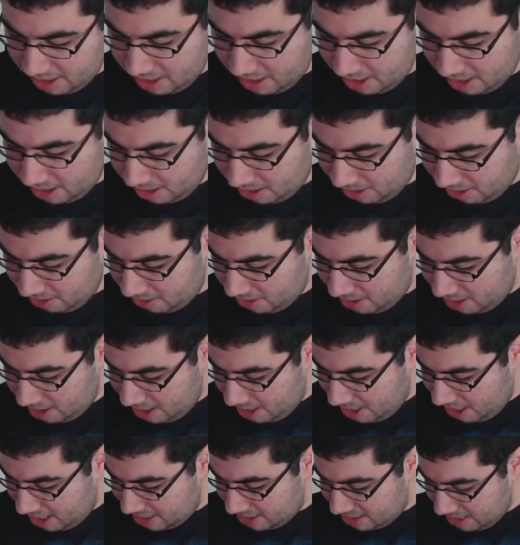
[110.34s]
I don't know.
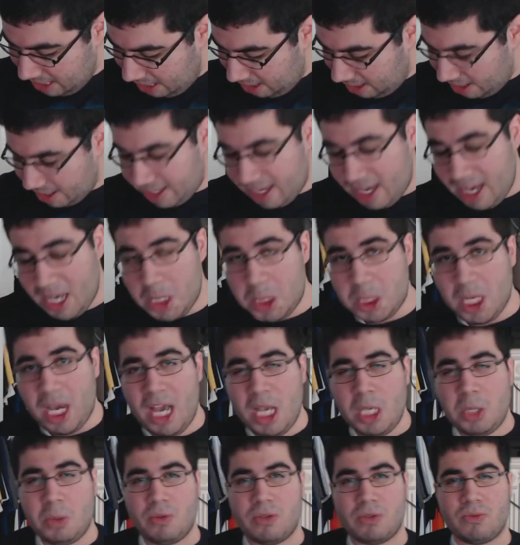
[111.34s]
He's not like Edge.
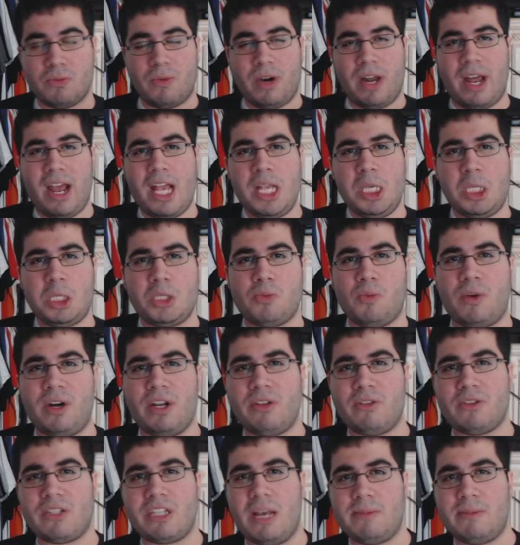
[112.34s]
Edge is one
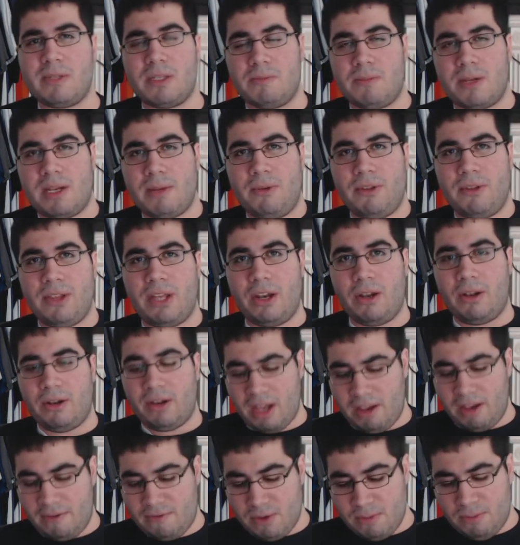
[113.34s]
of those types of people that
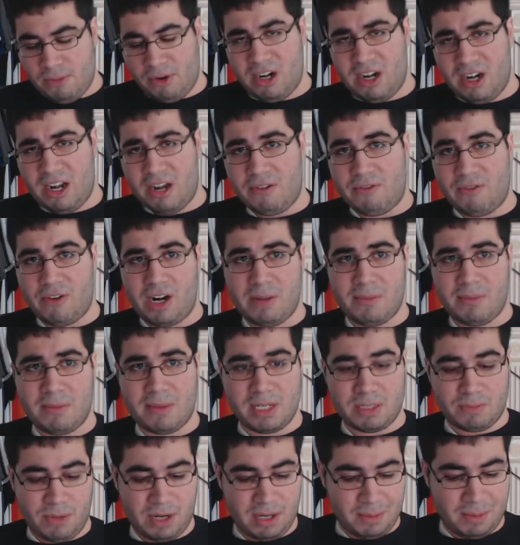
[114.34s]
if you put it in front of him,
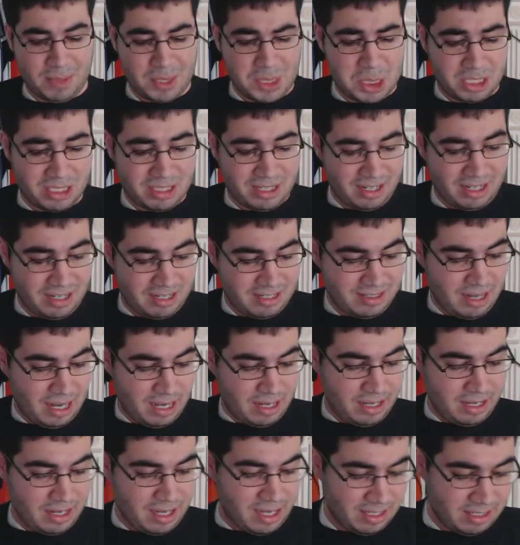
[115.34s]
he's pretty much just gonna
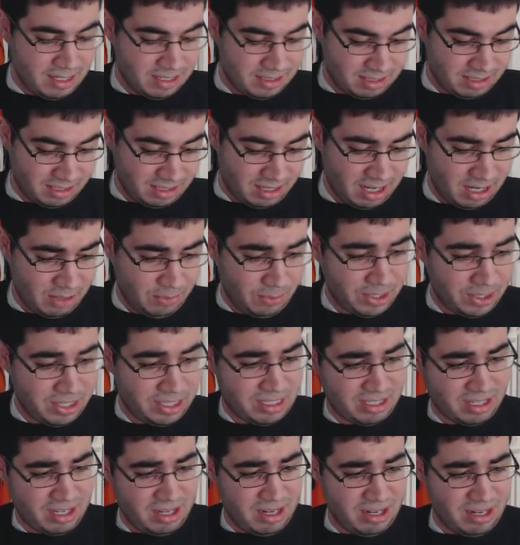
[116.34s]
sign it. He doesn't care what
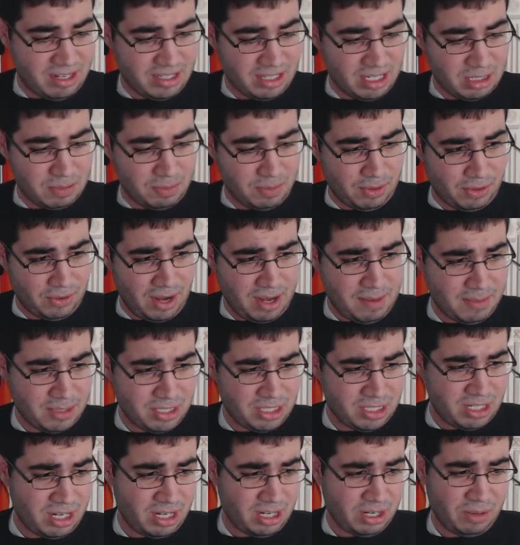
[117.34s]
the security says. But Rey
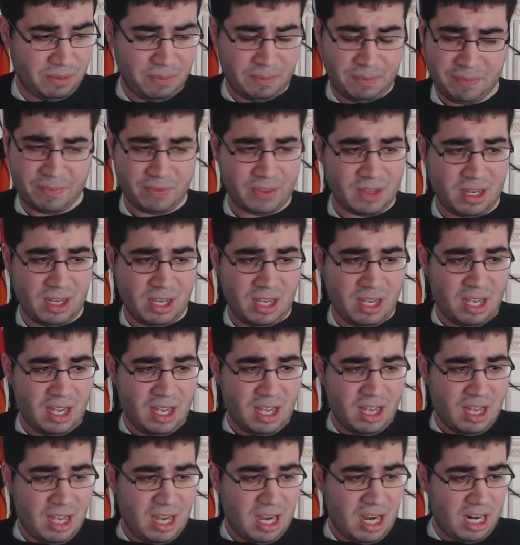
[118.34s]
Mysterio,
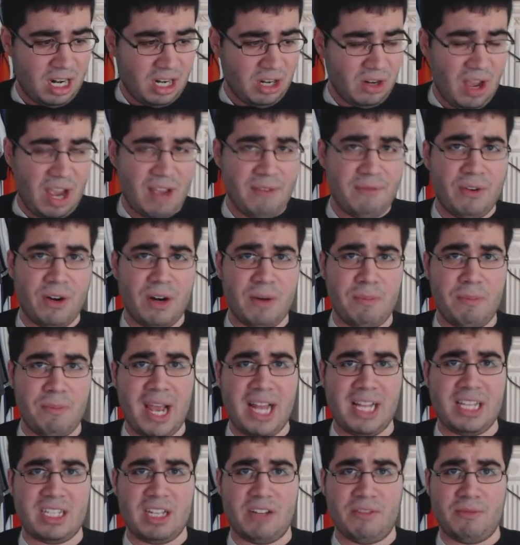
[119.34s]
I don't know. I've heard
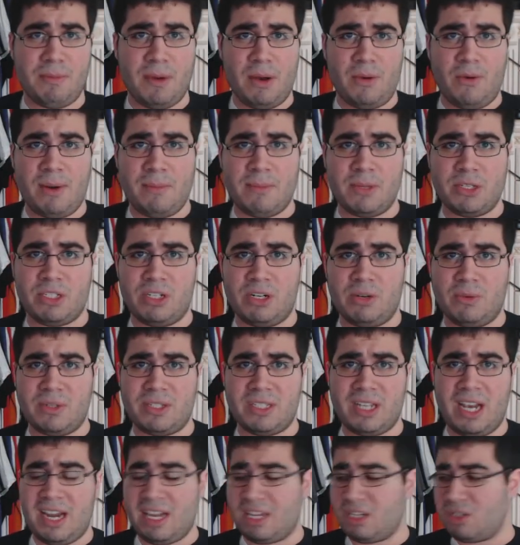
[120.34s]
bad stuff about Rey Mysterio
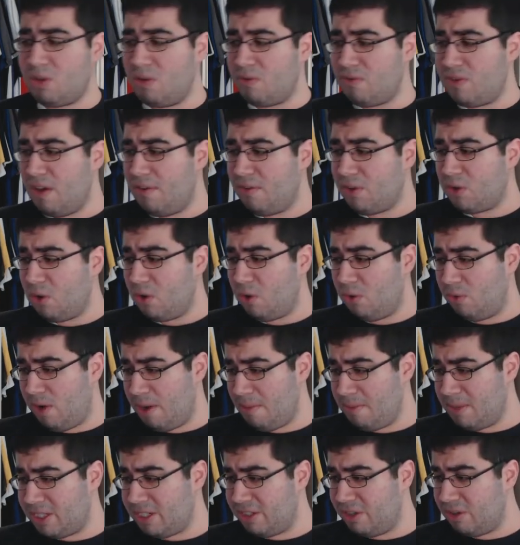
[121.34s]
with signing. So if you ever go to
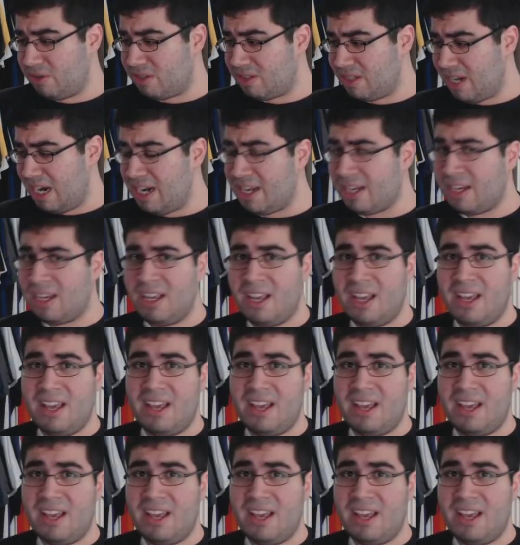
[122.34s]
Rey Mysterio signing,